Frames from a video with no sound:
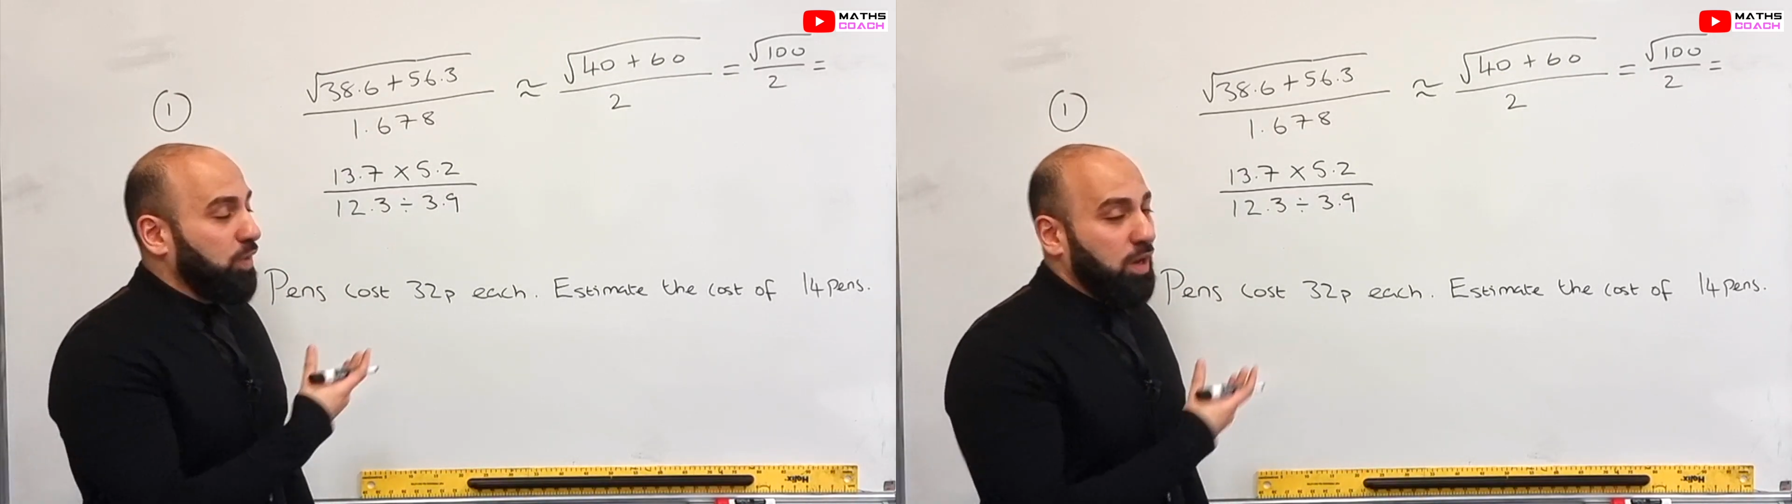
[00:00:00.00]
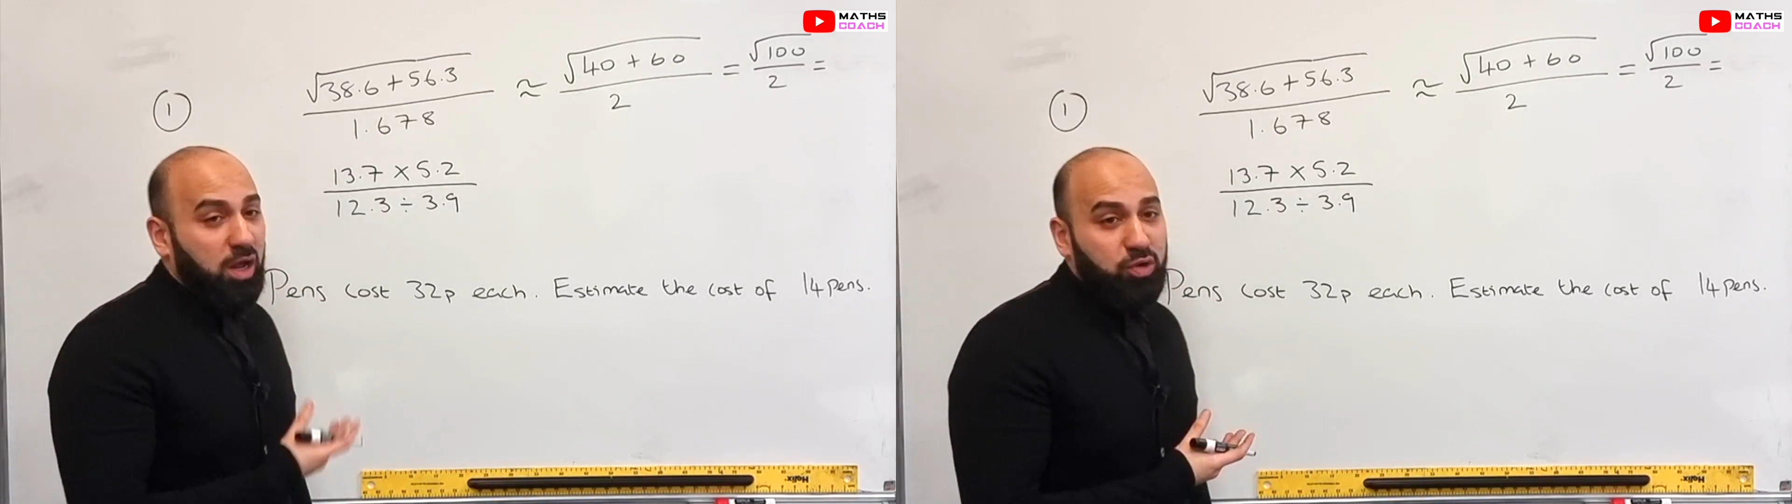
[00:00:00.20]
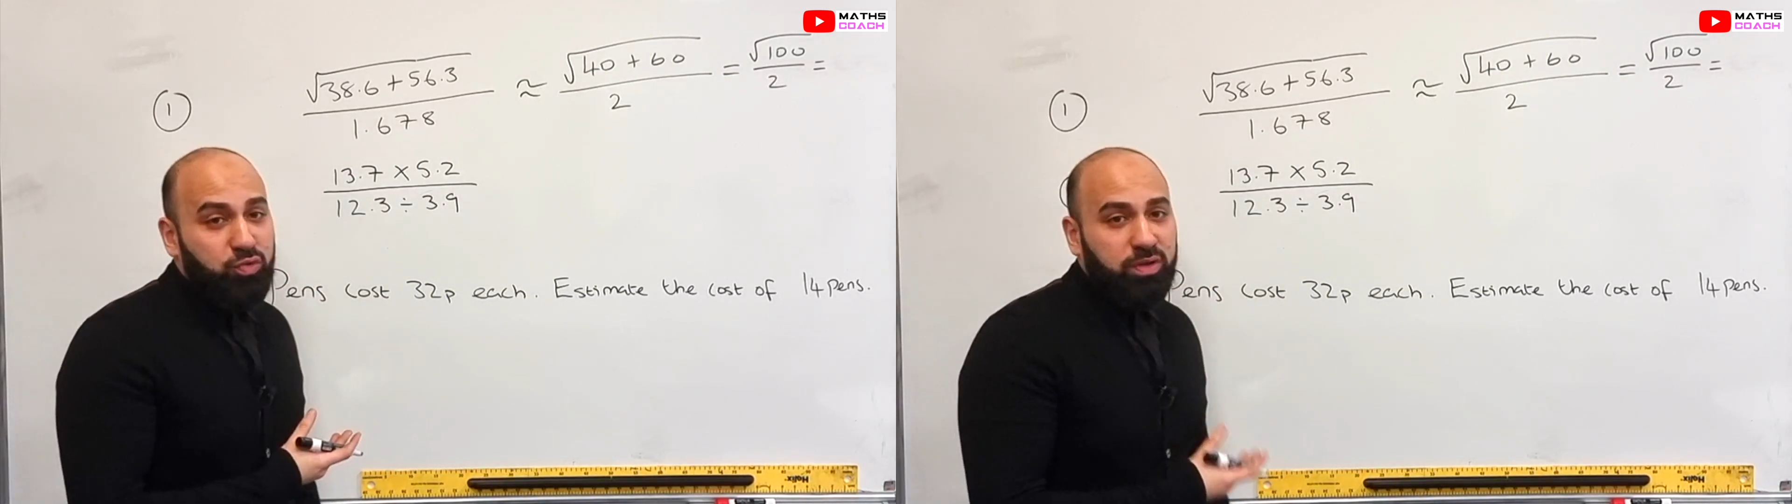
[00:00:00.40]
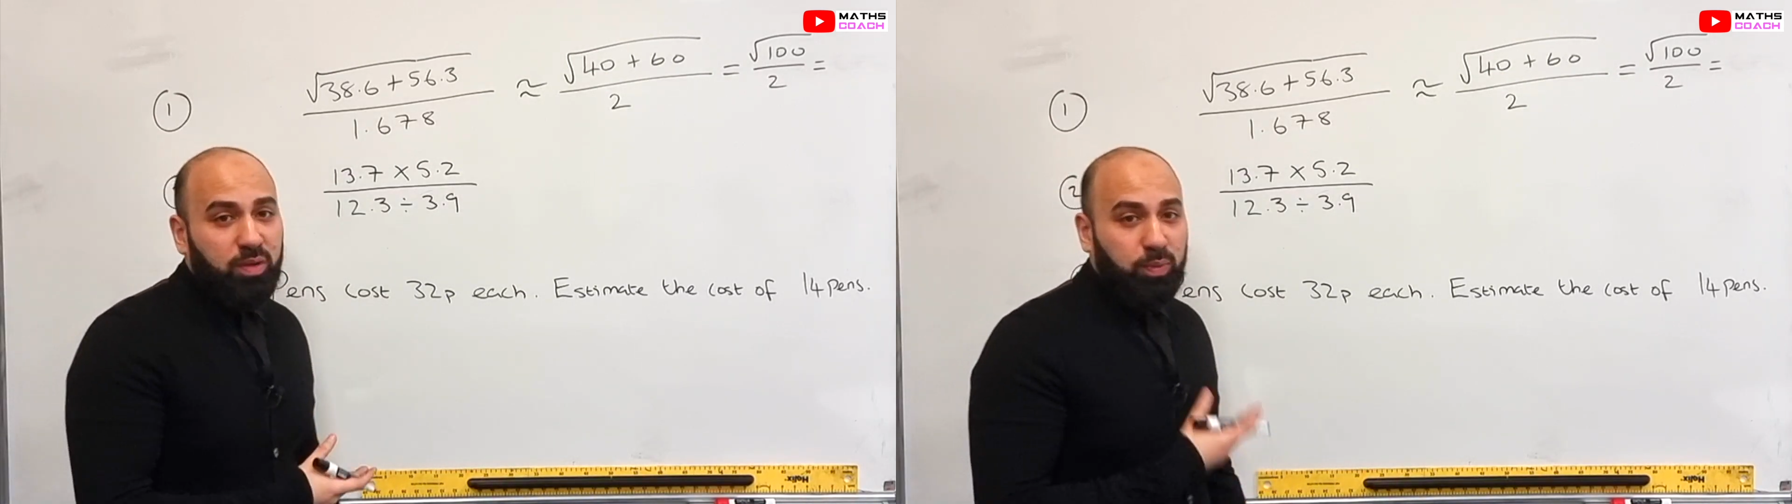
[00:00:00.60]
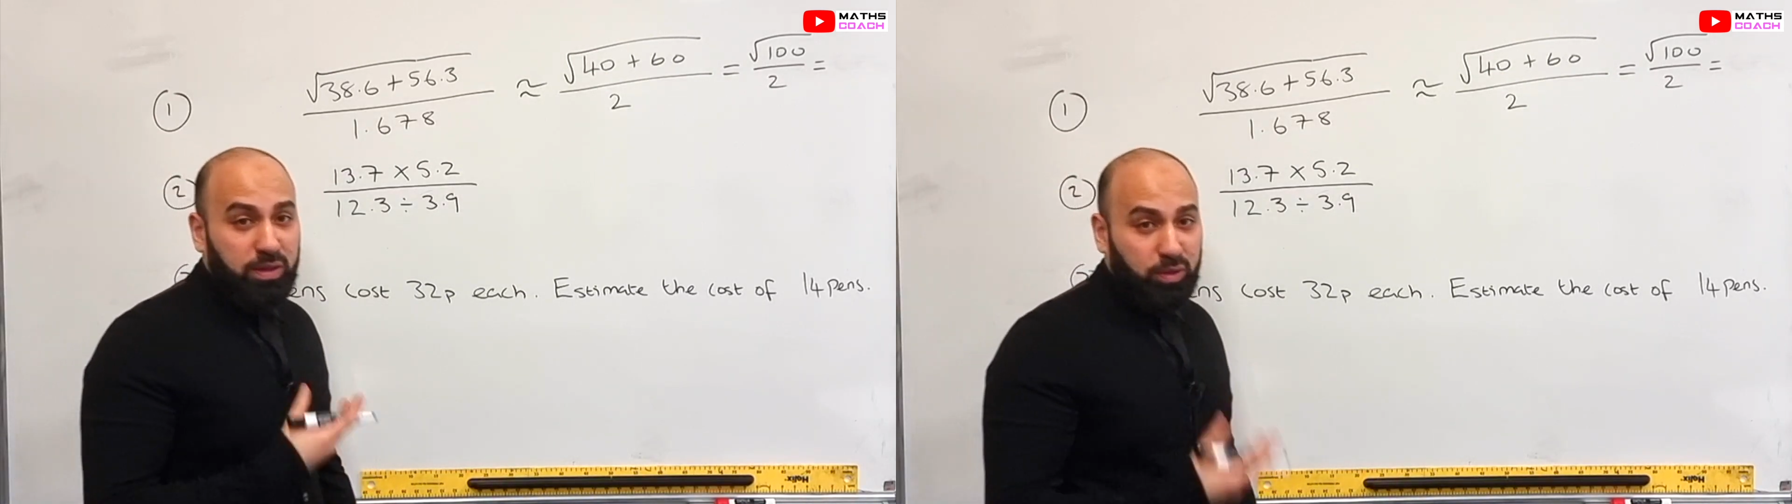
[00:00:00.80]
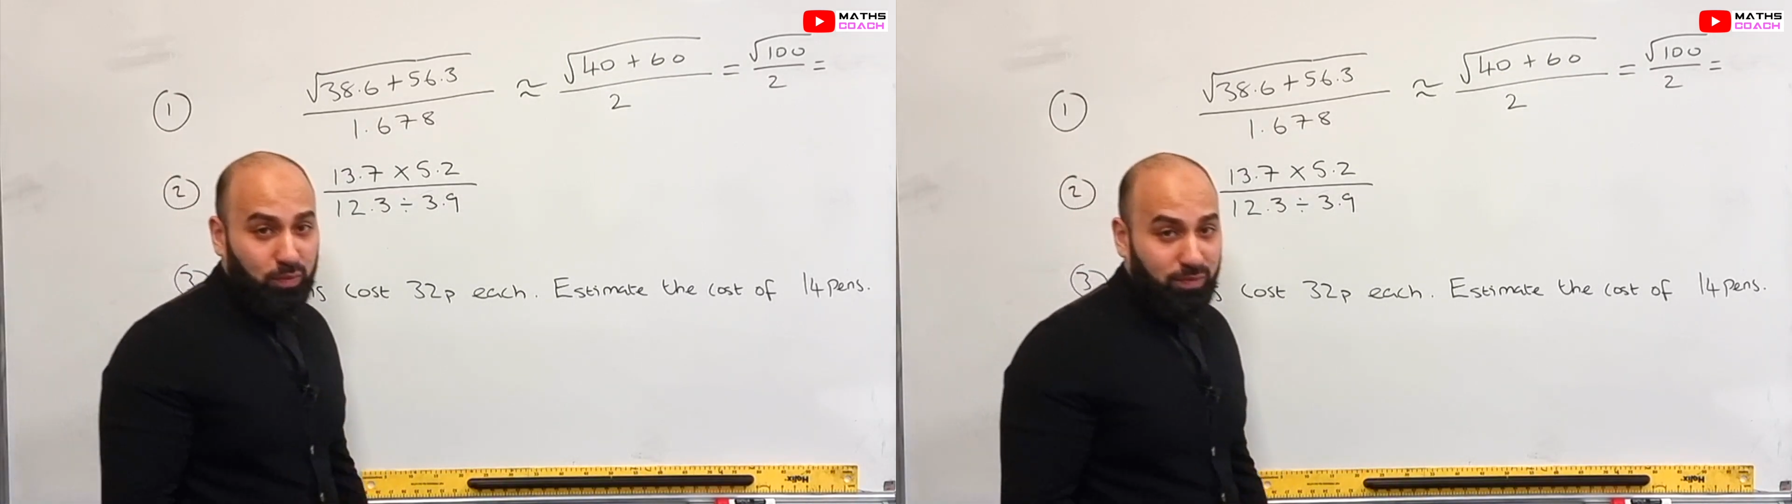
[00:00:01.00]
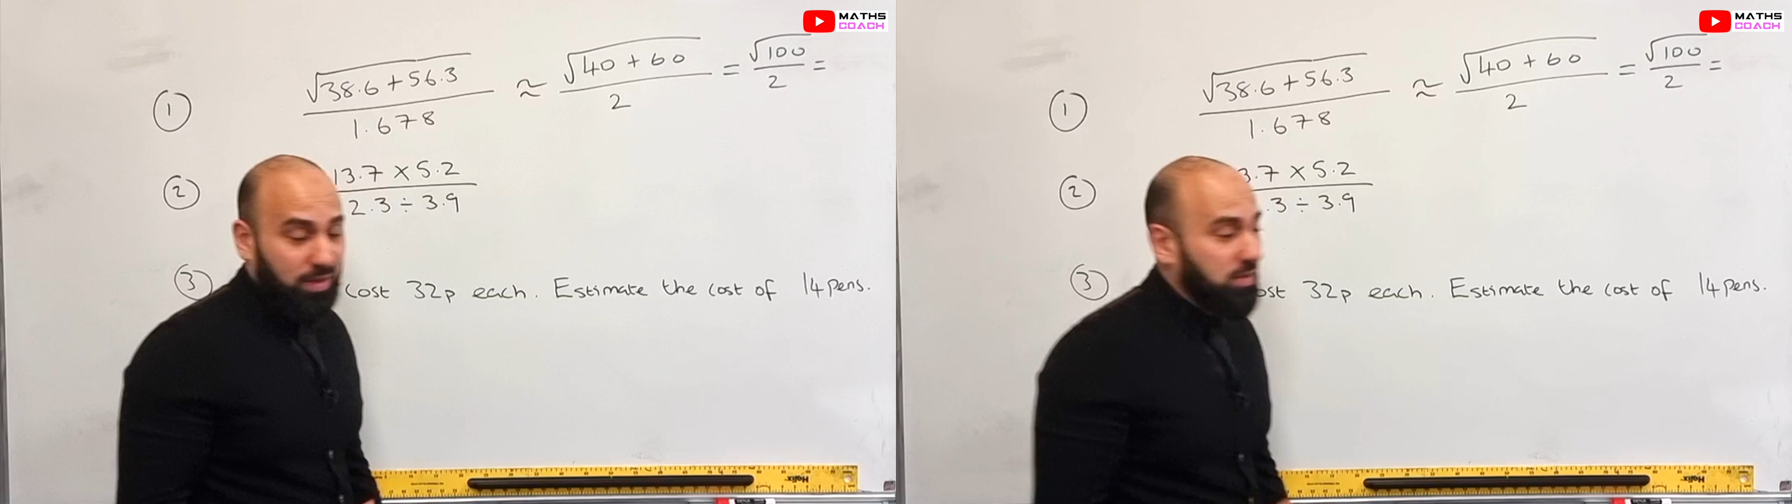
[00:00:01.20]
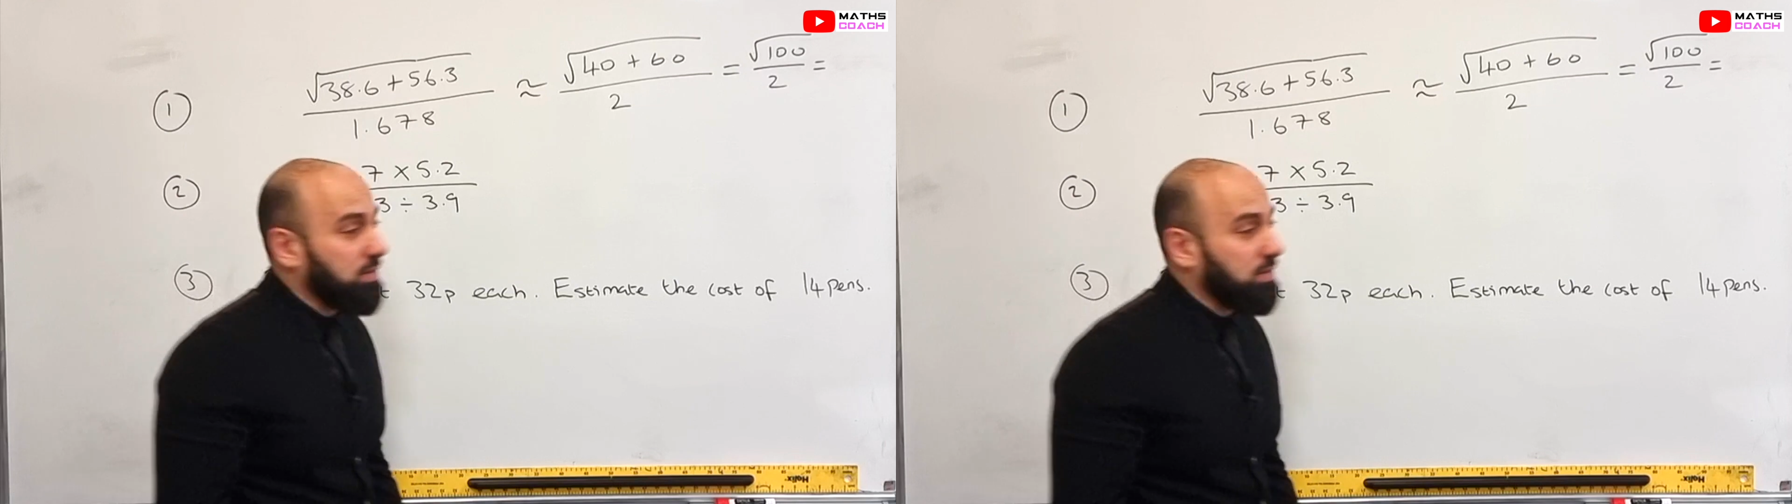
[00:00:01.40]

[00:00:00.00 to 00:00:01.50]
100, and we know that's